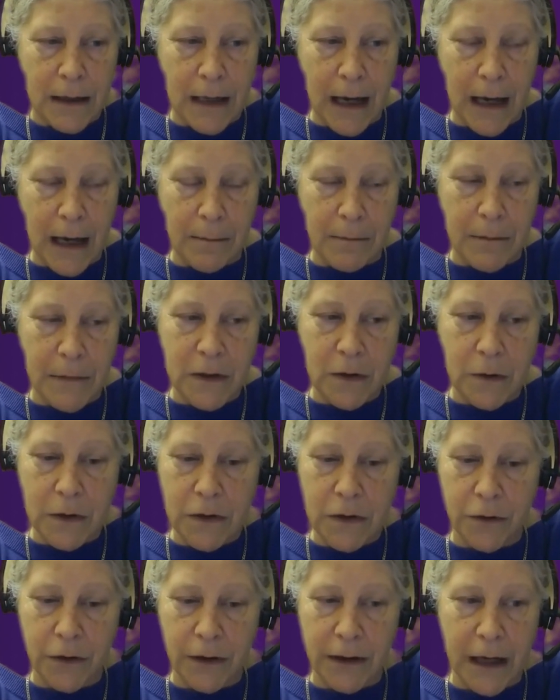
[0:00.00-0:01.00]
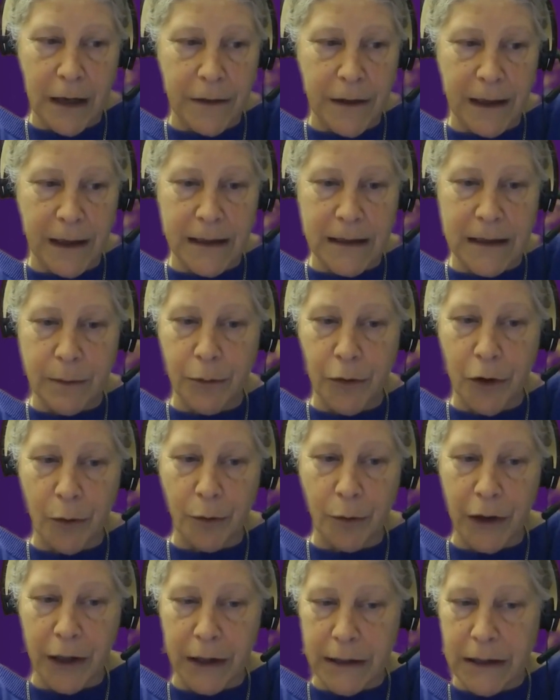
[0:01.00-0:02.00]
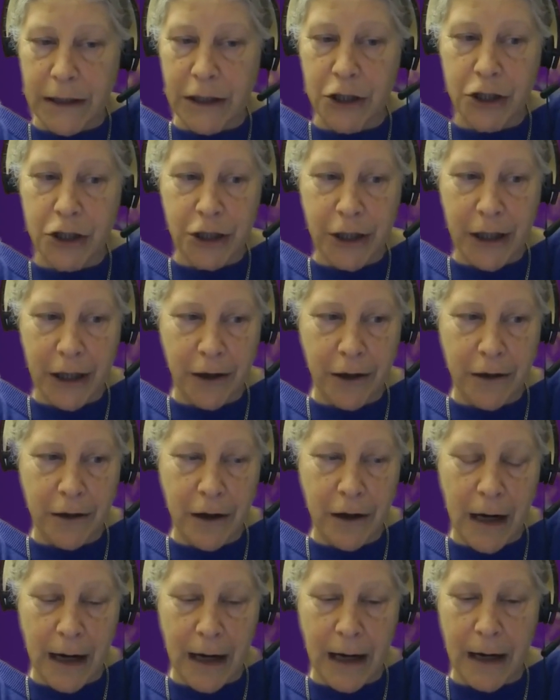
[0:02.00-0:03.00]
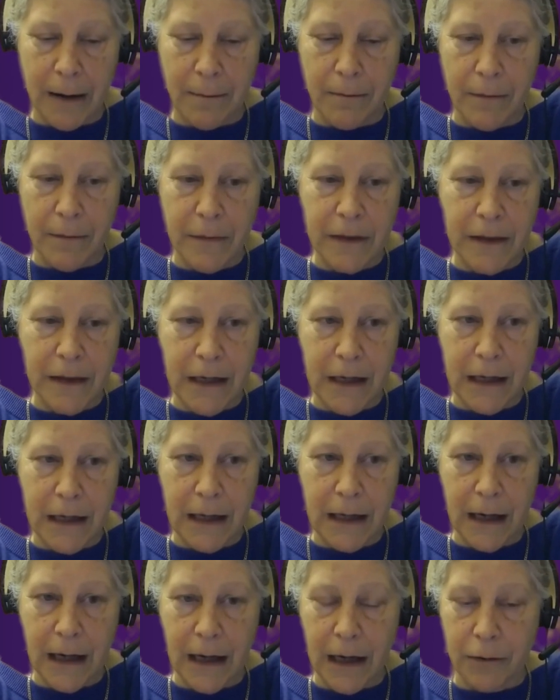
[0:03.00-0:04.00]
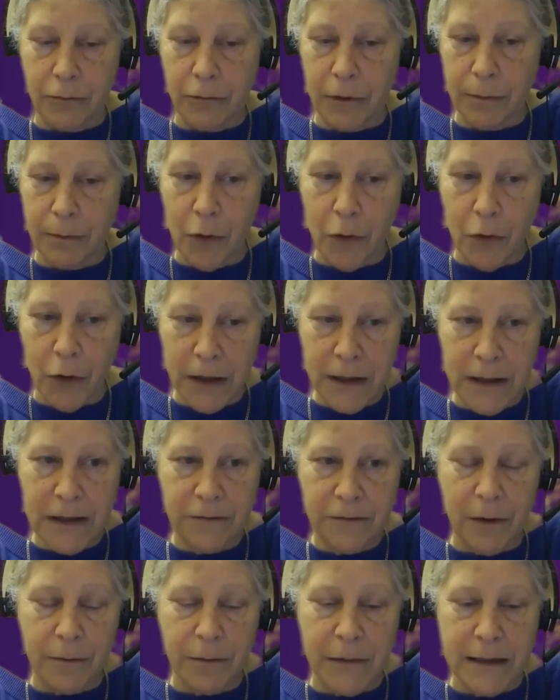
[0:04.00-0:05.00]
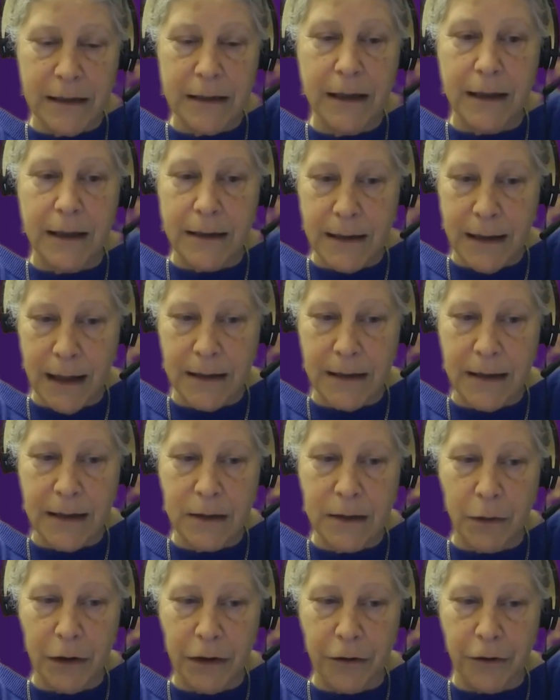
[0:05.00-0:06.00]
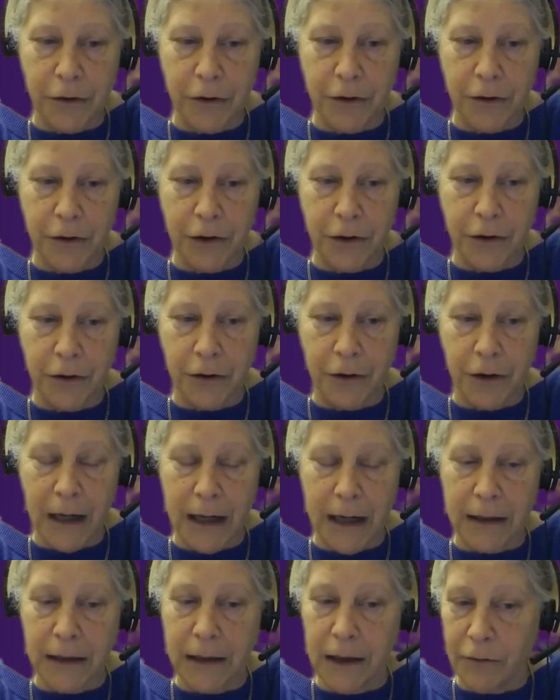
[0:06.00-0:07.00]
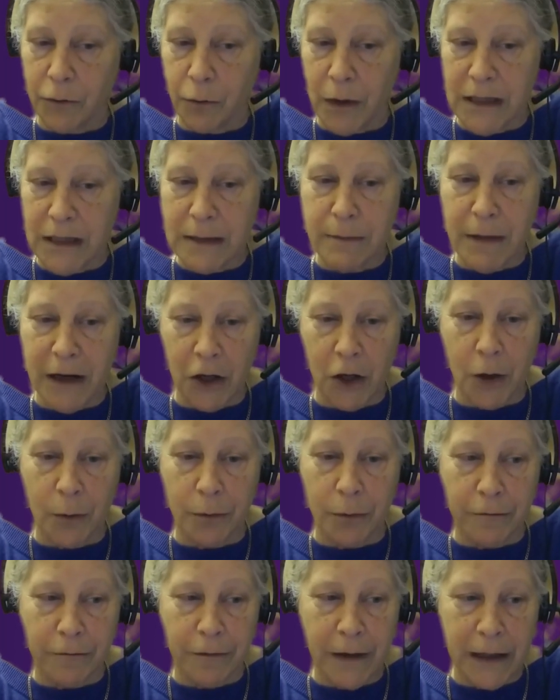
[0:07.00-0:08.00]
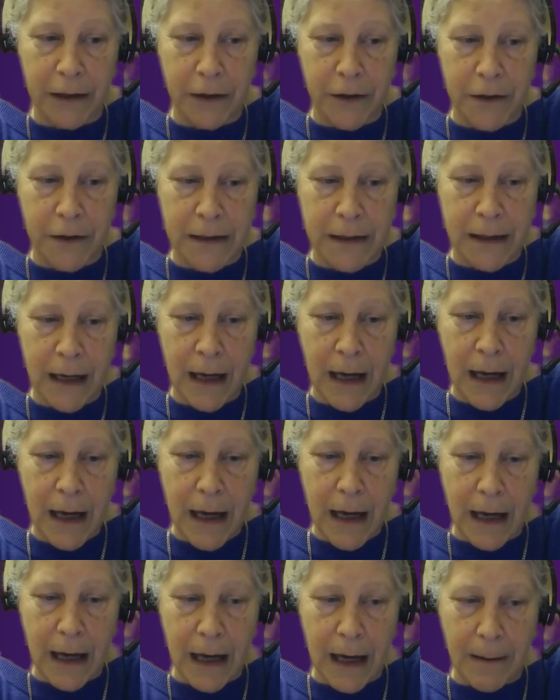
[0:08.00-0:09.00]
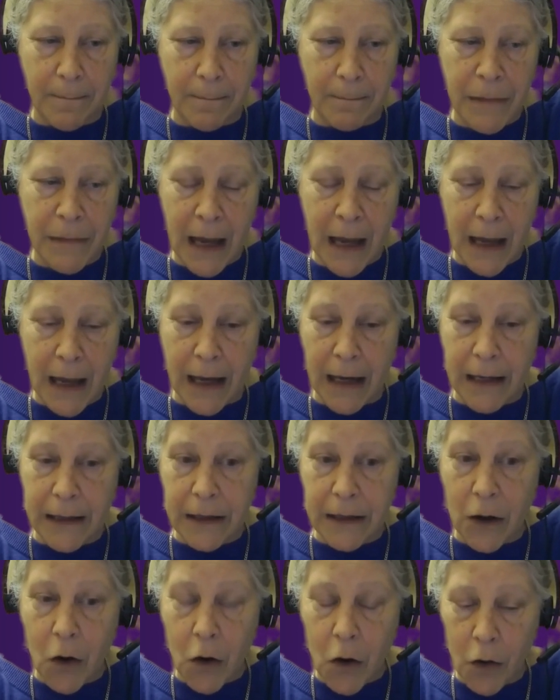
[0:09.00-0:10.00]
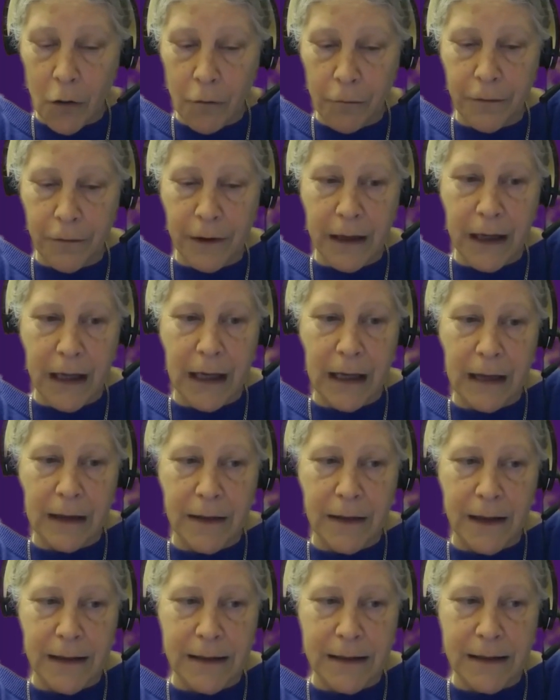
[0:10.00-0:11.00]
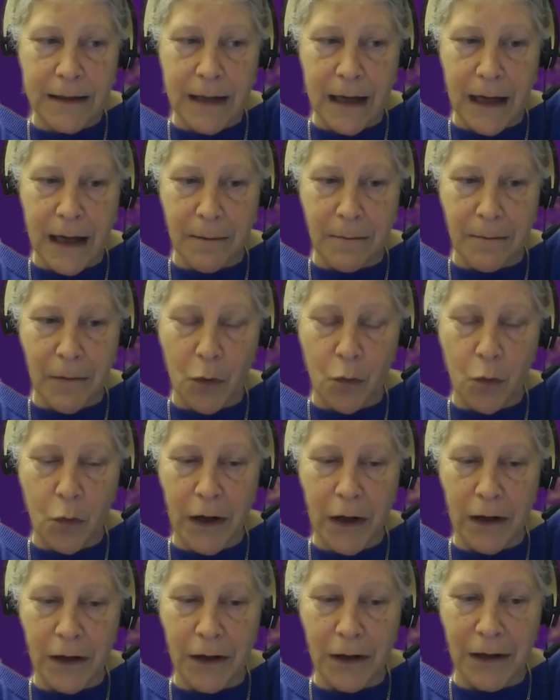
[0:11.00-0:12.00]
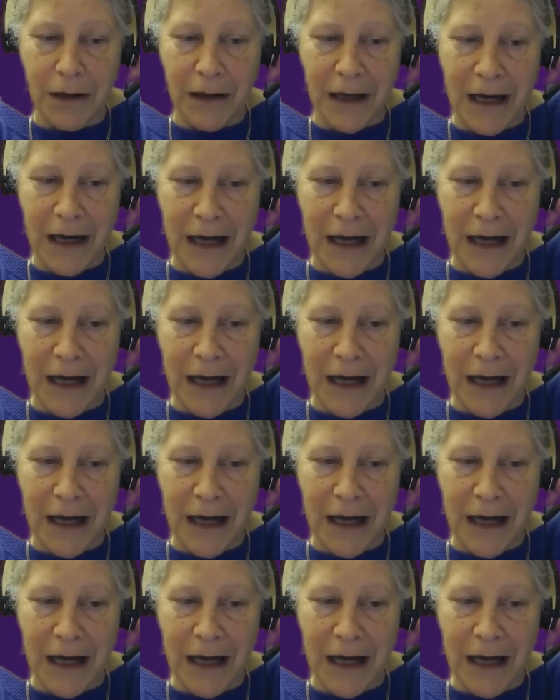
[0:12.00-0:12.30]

So certainly I think it's appropriate to share the reports from this consensus with your loved one's medical providers. And hopefully this will